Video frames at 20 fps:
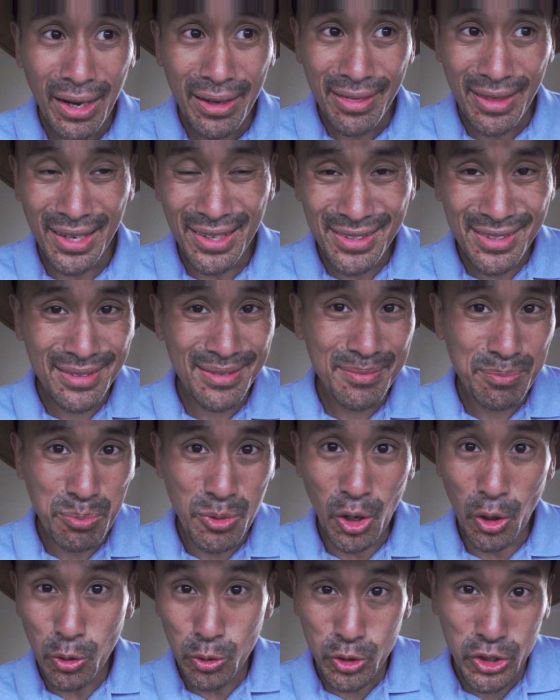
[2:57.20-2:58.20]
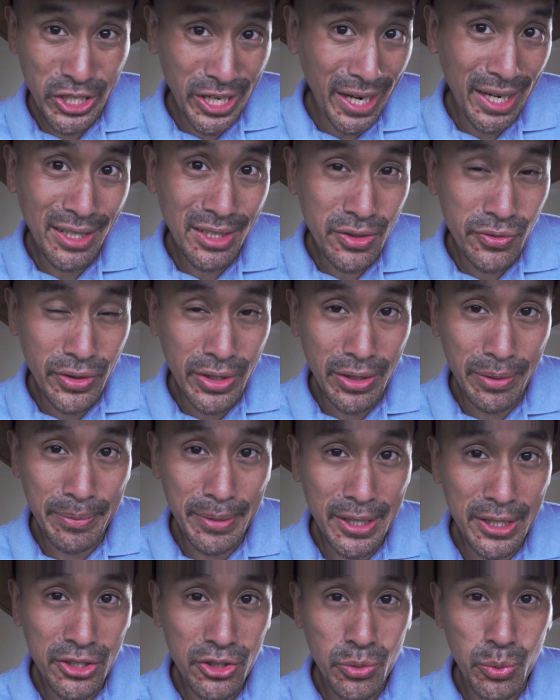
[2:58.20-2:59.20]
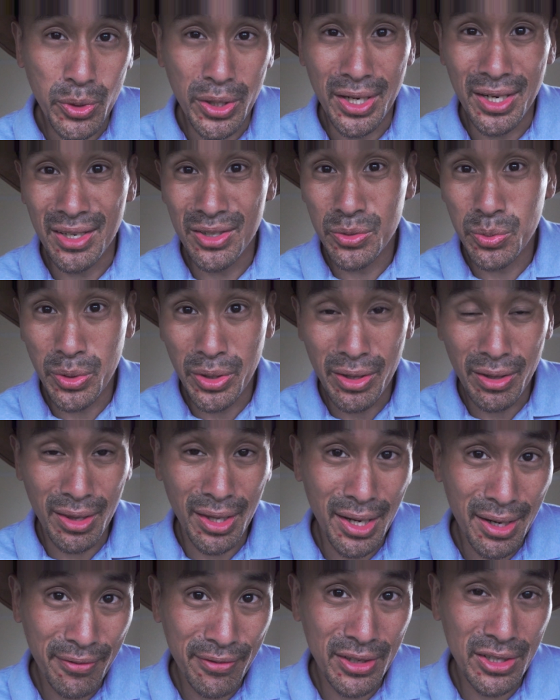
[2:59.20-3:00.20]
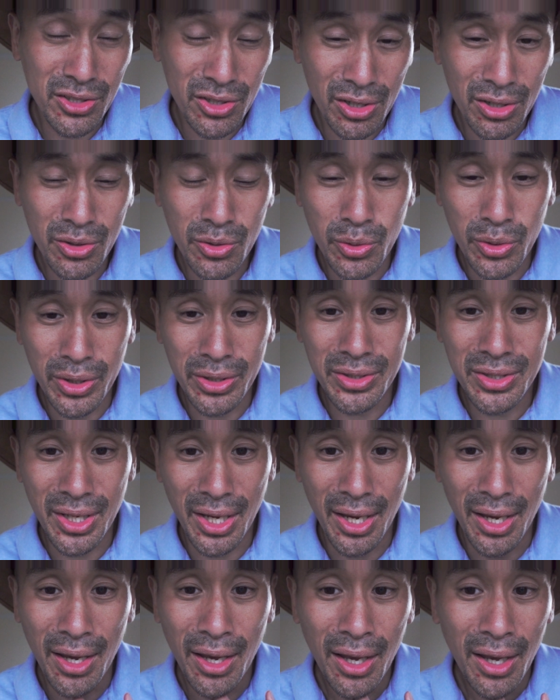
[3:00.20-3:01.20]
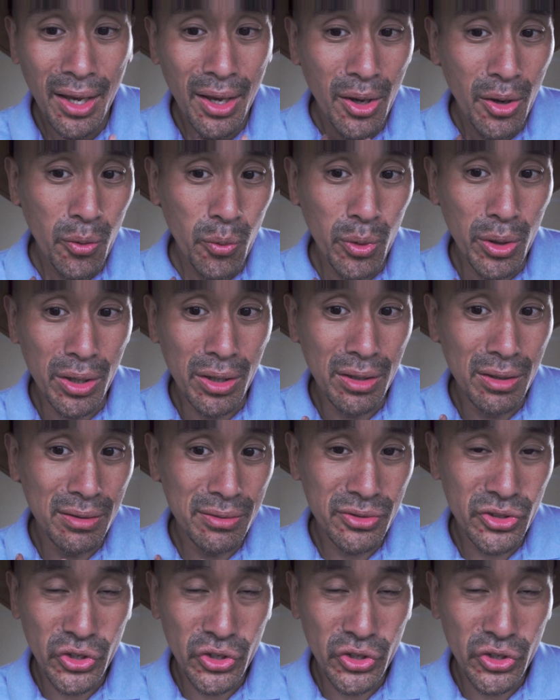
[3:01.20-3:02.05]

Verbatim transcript: things don't change very much. Whereas with a lot of these altcoins, they will